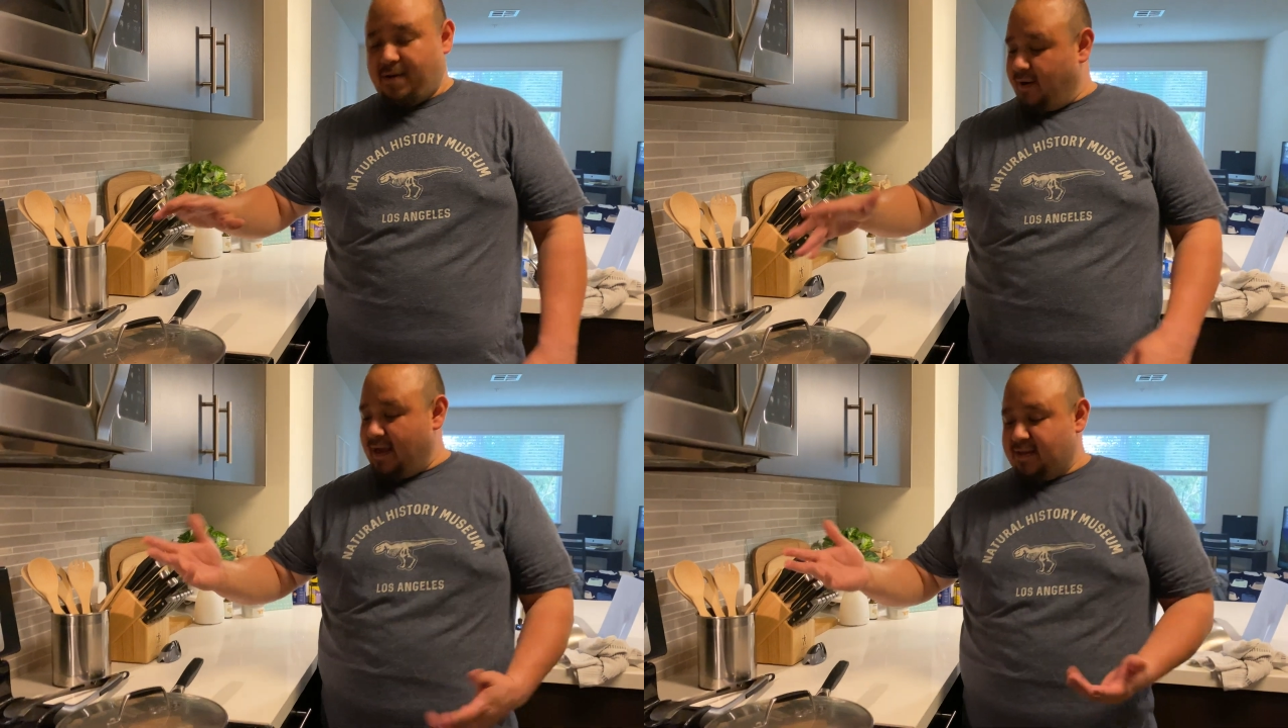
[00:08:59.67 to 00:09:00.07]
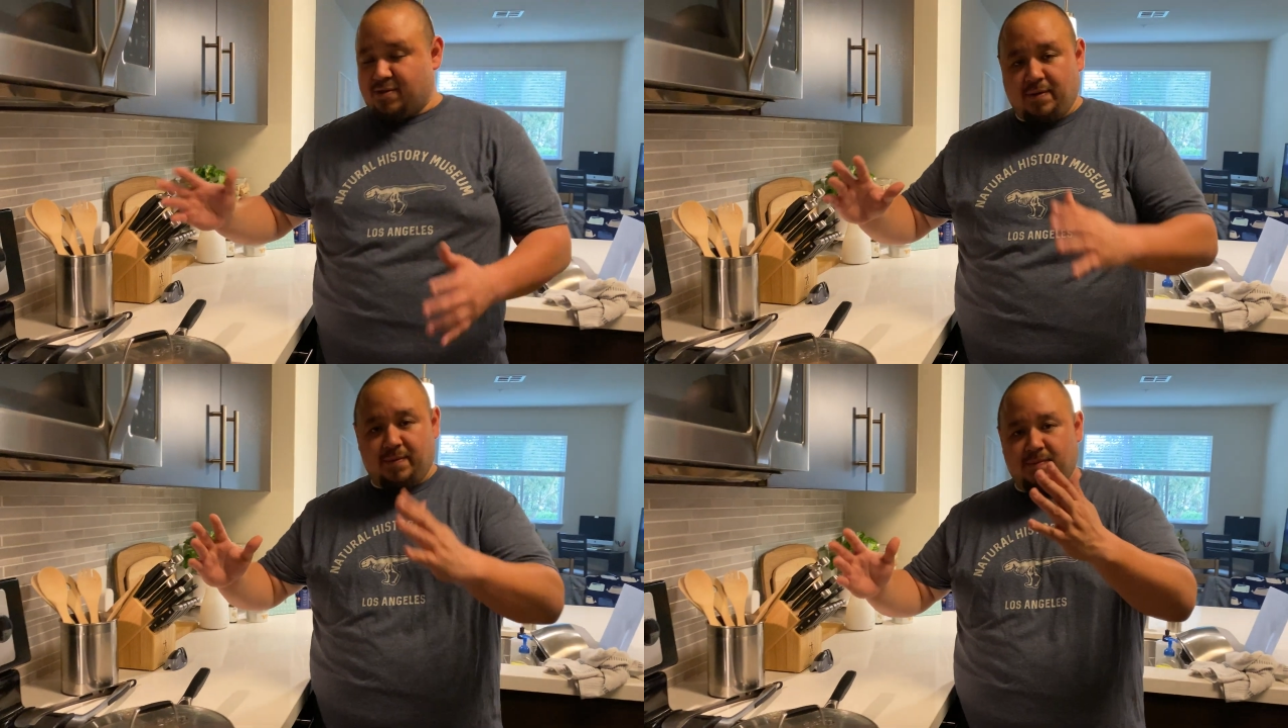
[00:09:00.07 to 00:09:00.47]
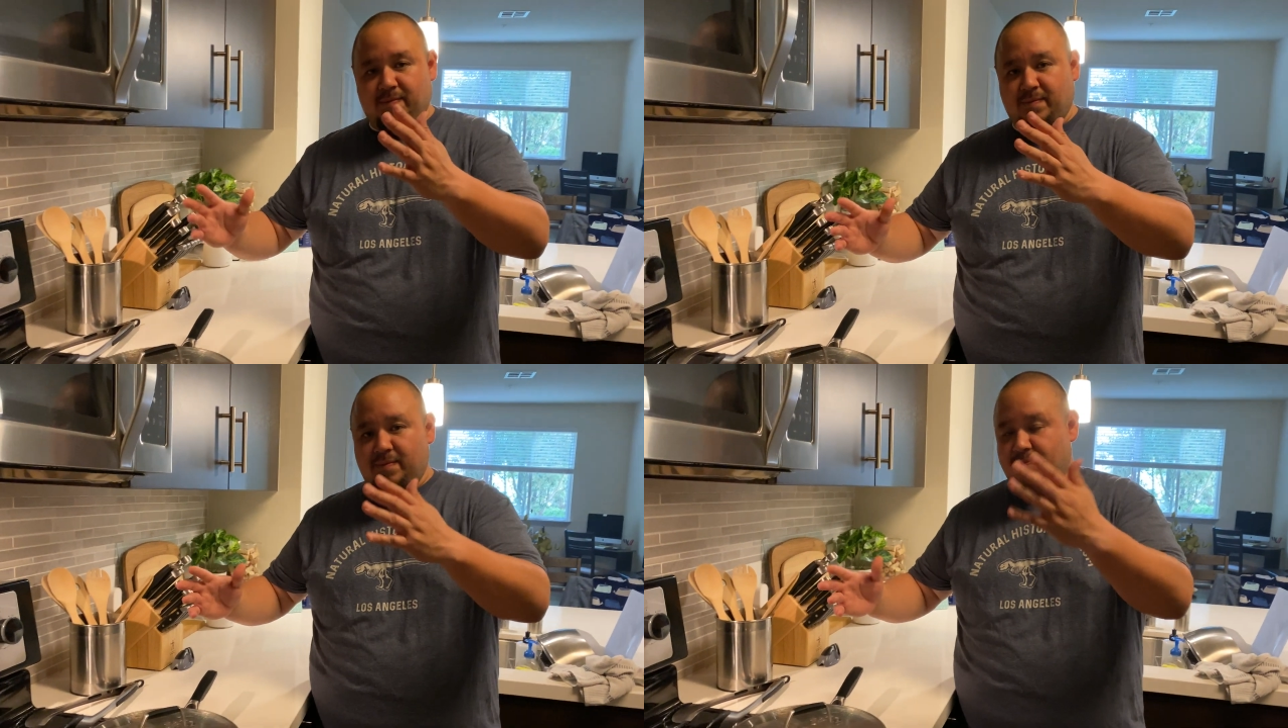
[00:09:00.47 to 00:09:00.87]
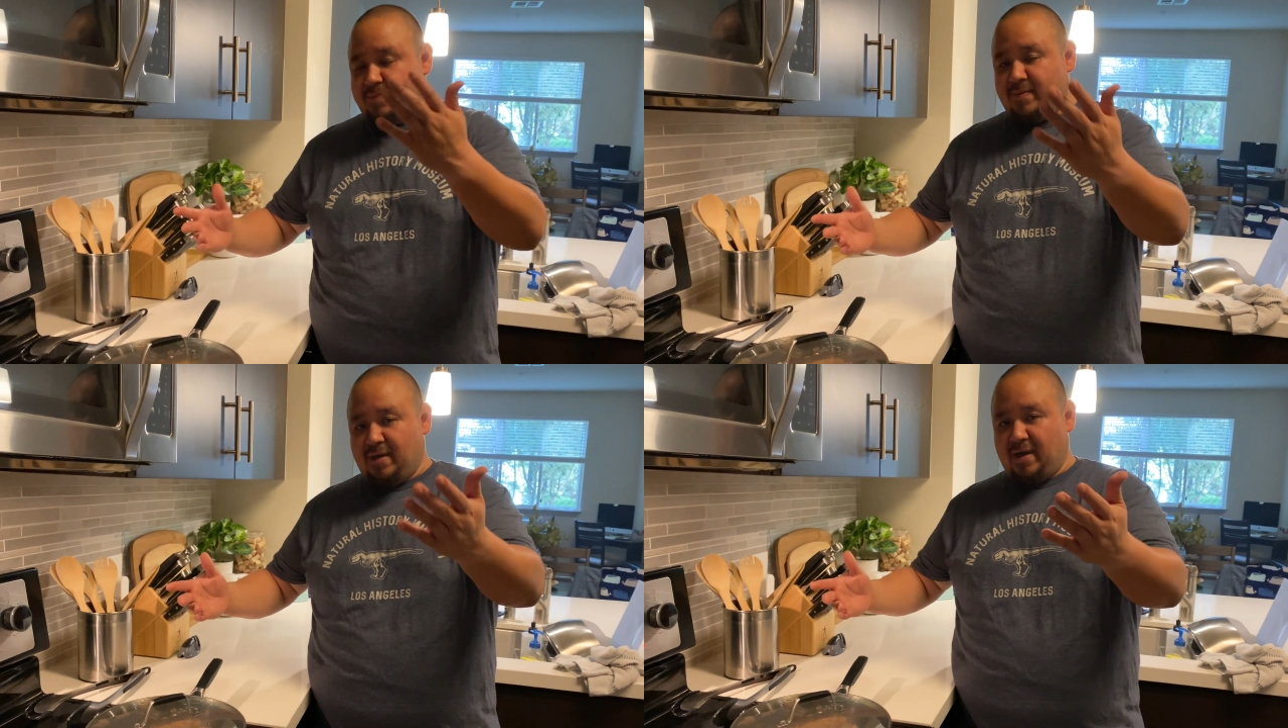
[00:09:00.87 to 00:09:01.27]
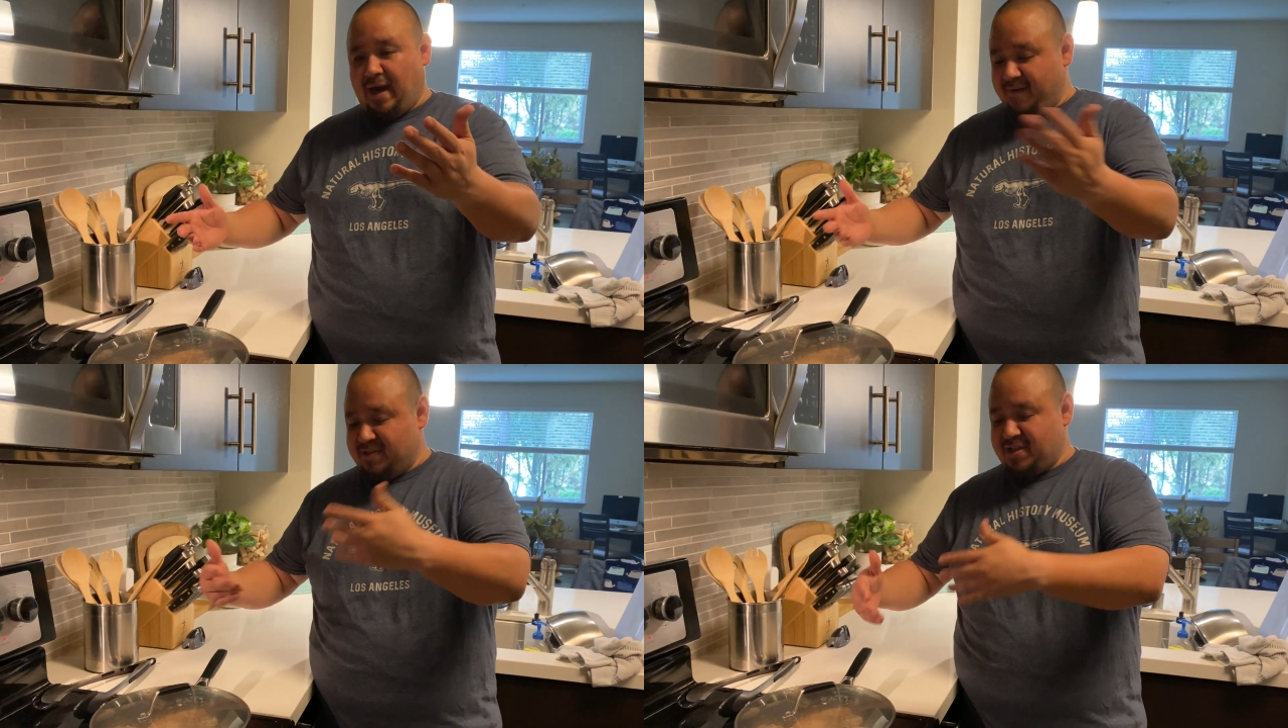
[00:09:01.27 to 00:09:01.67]
All right, so
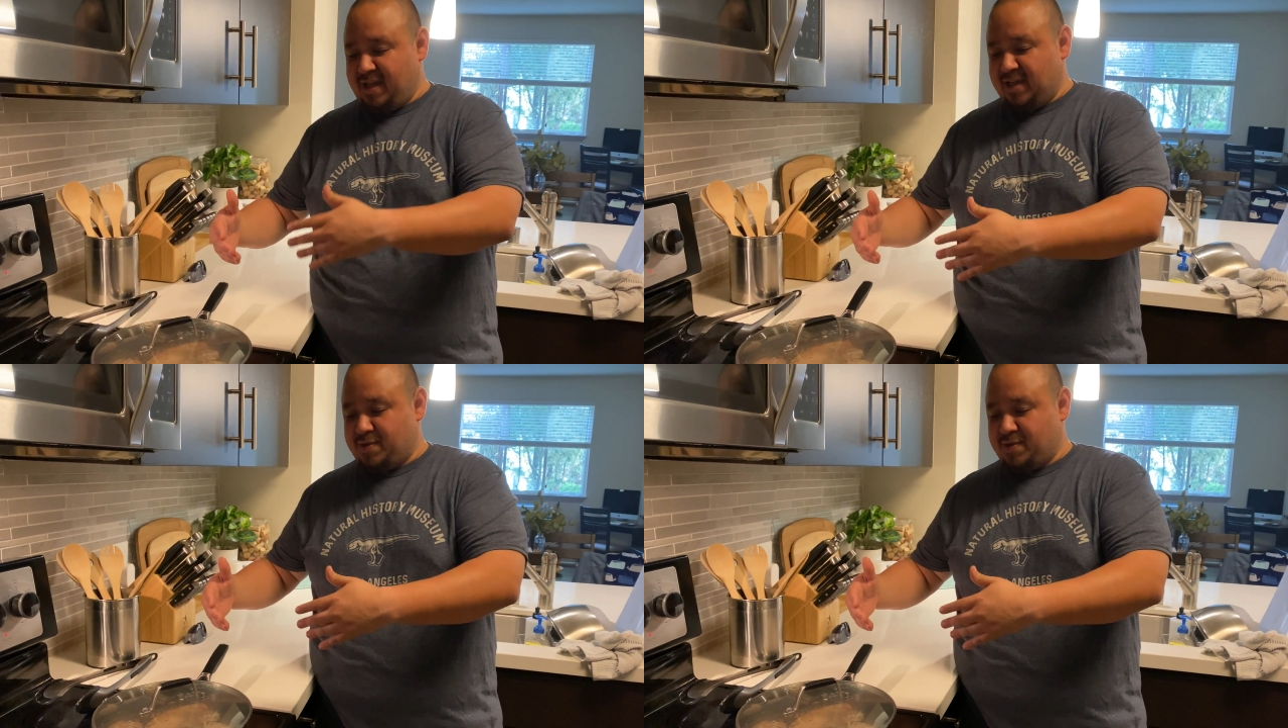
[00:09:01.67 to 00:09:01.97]
obviously you guys